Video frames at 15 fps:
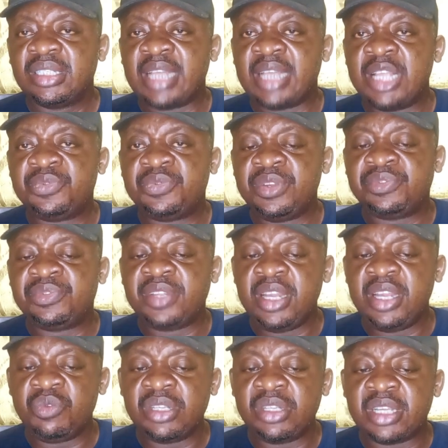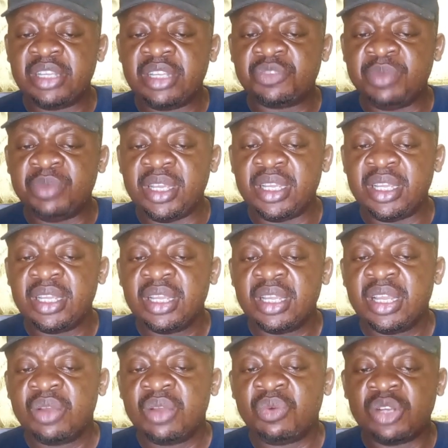times 15, which gives me
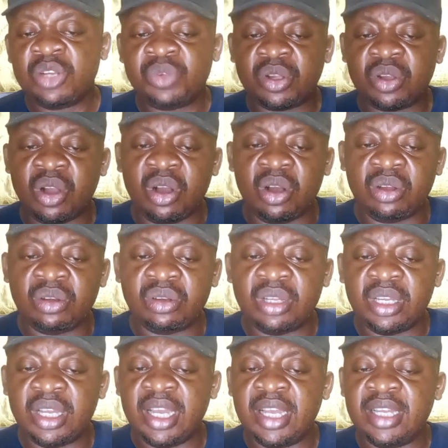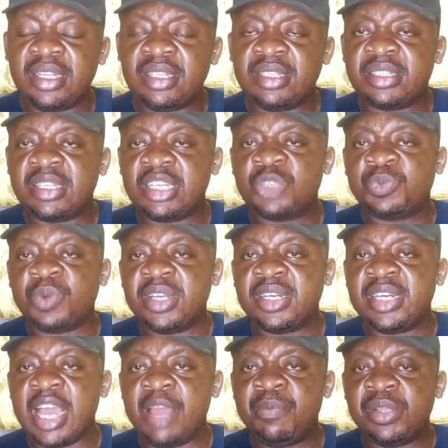what we call the
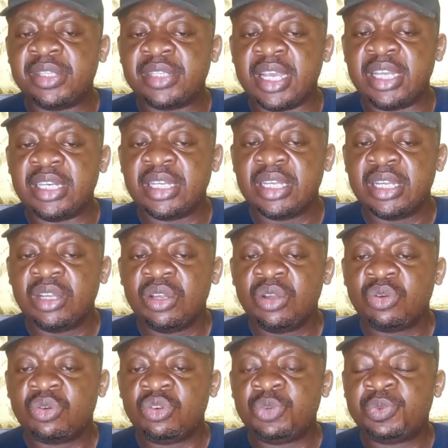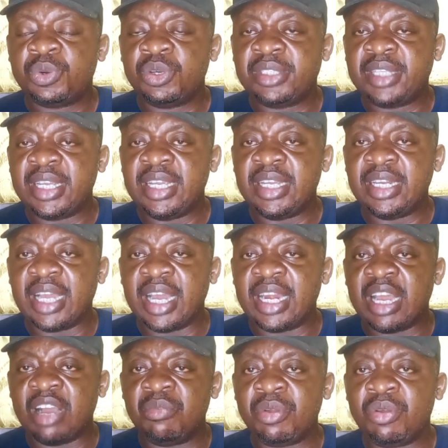6.9% crude protein.
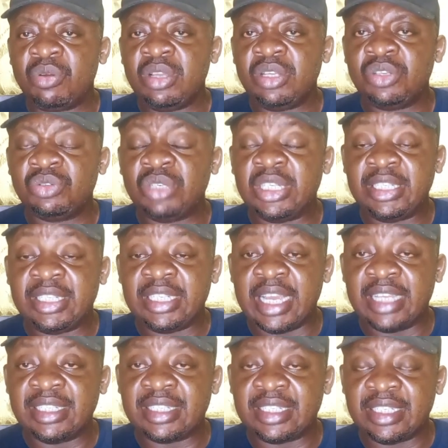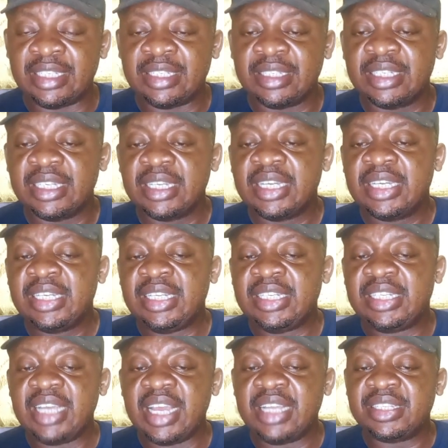And I'll be going to the GNC. The
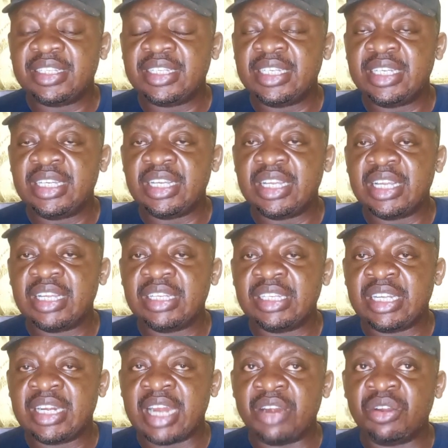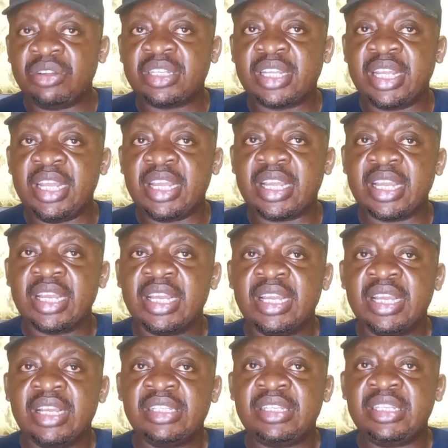GNC, the granite cake,
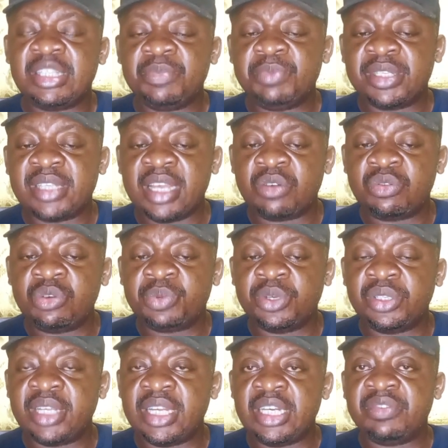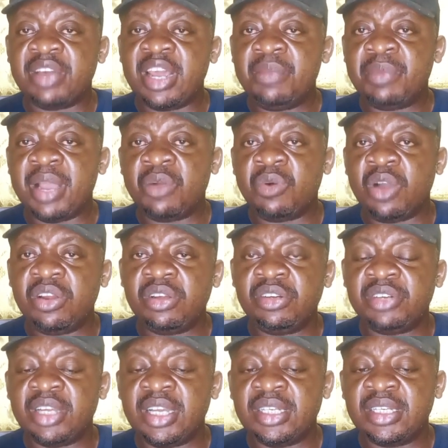60% crude protein divided by
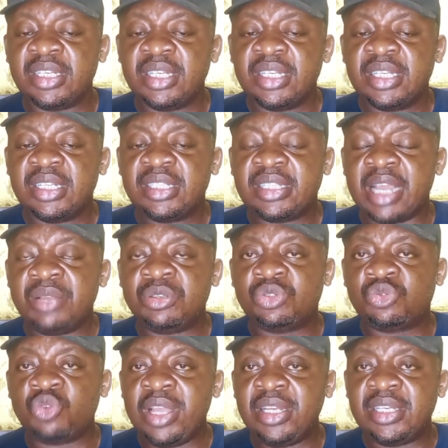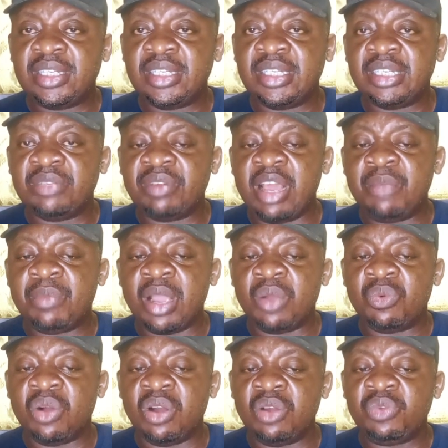100 times 20 divided by
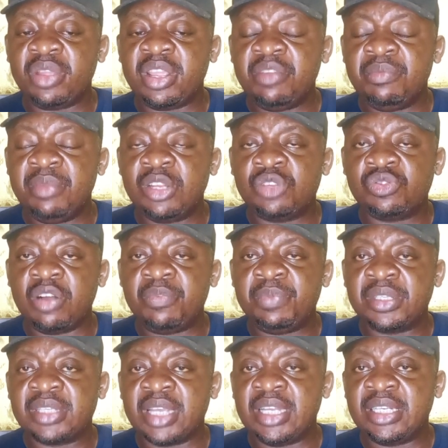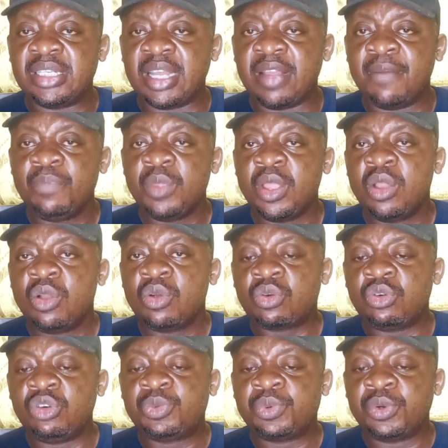1 will give me 12%
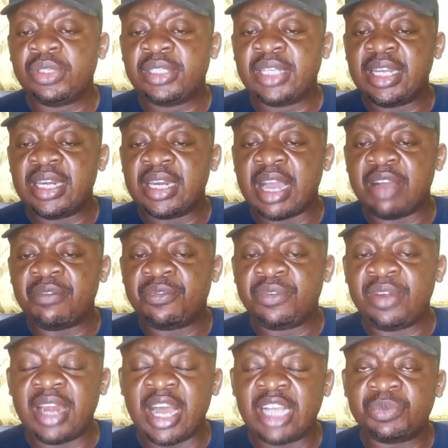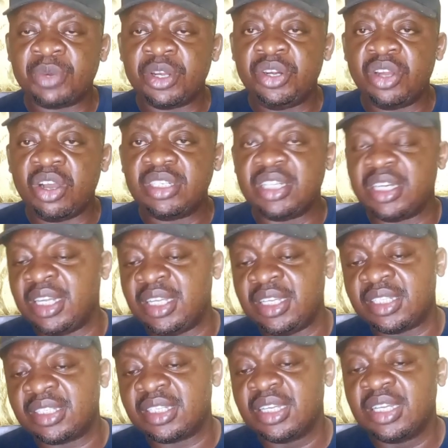crude protein. Now, last but not the
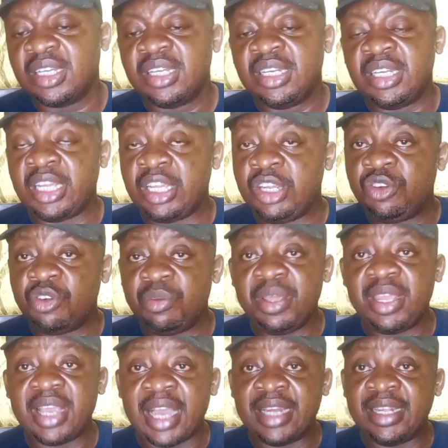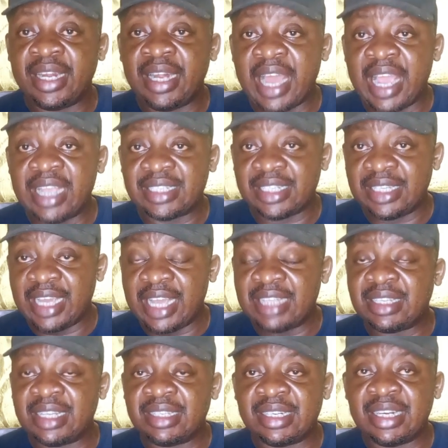least, the Indomie and the likes,
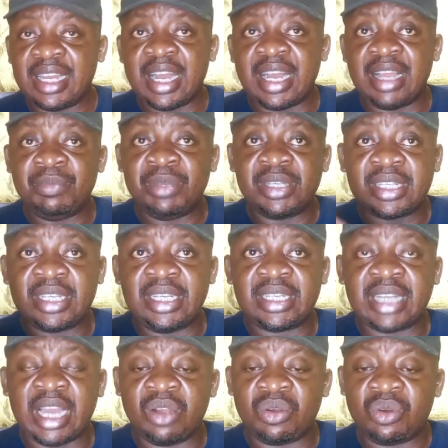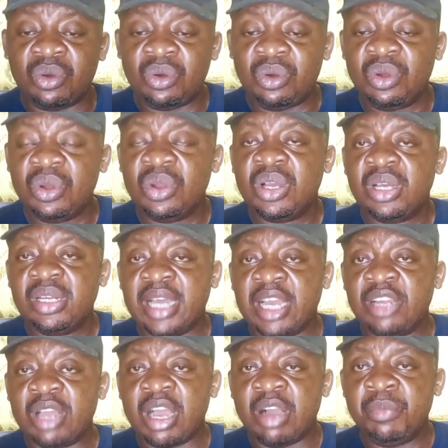etc., biscuit and co
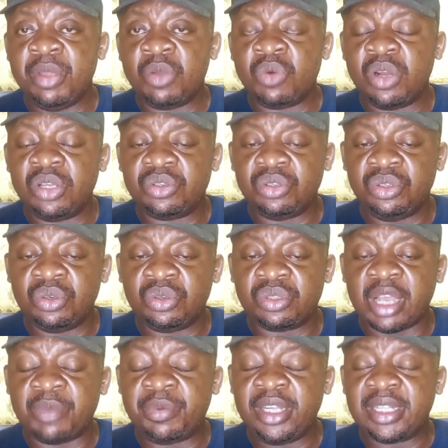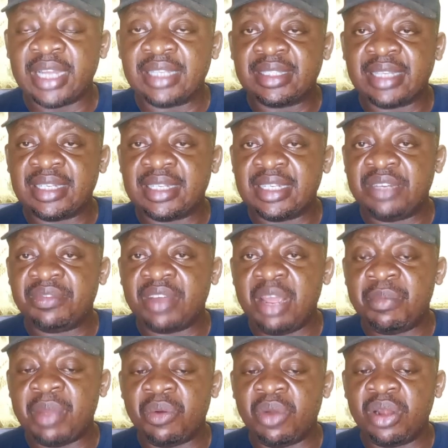that I may want to use, I put it at 13
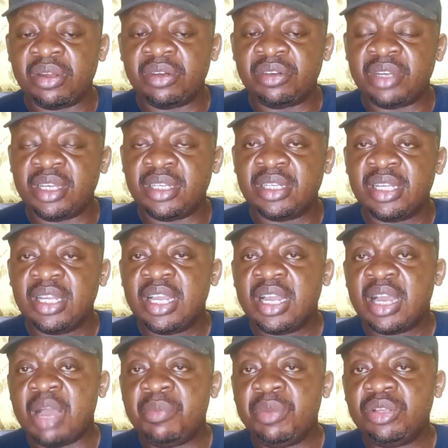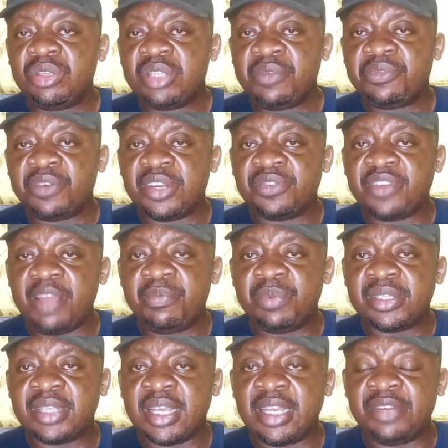divided by 100. I'll be using
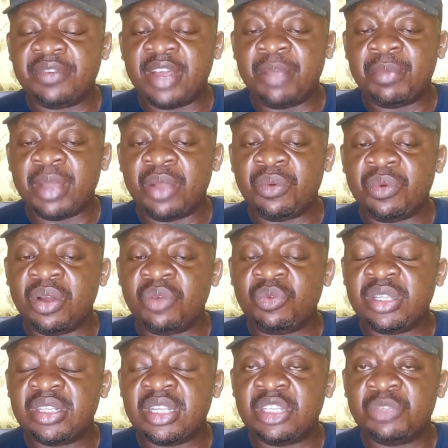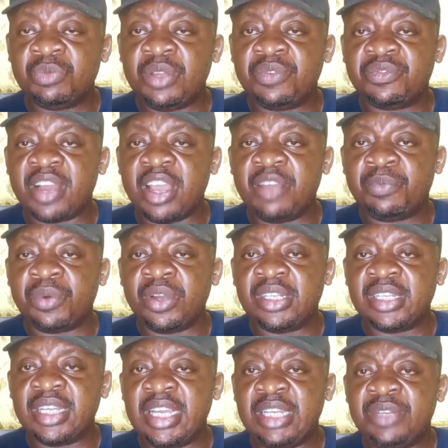45% divided by 1, which gives me
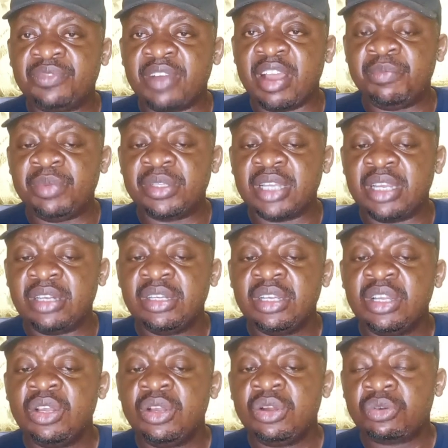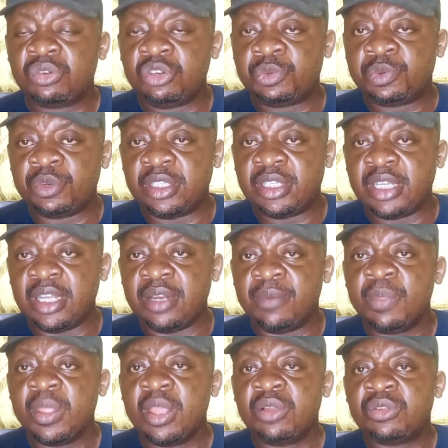5.85% crude protein.
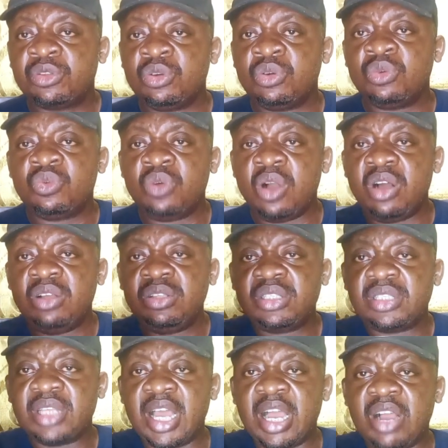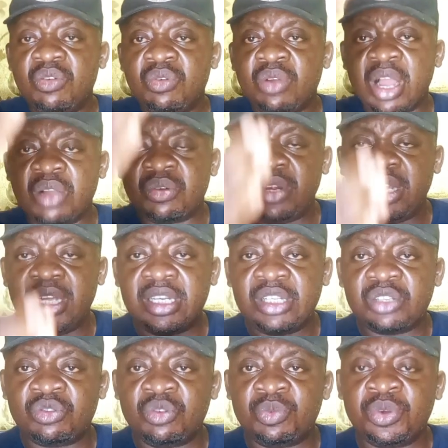So once I will calculate
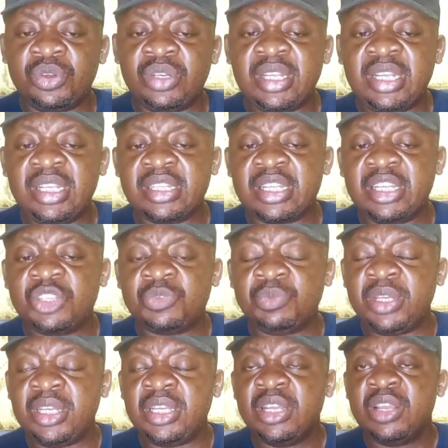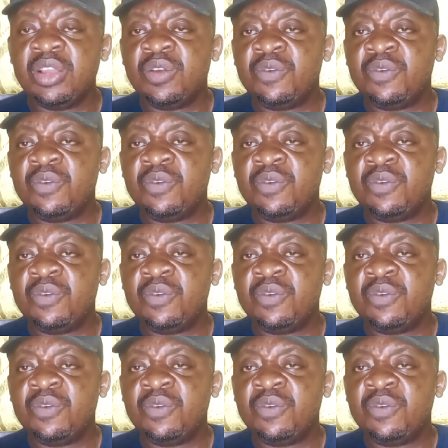this crude protein, this gives me